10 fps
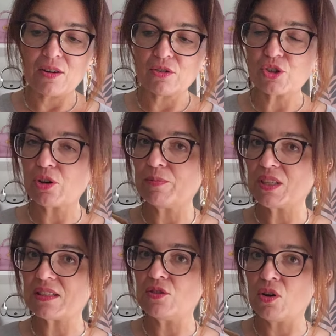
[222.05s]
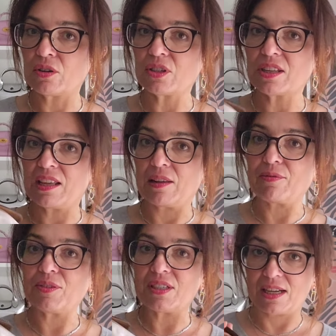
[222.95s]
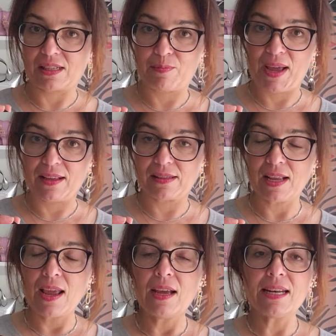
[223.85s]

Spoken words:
Longchamp does not give dust bags.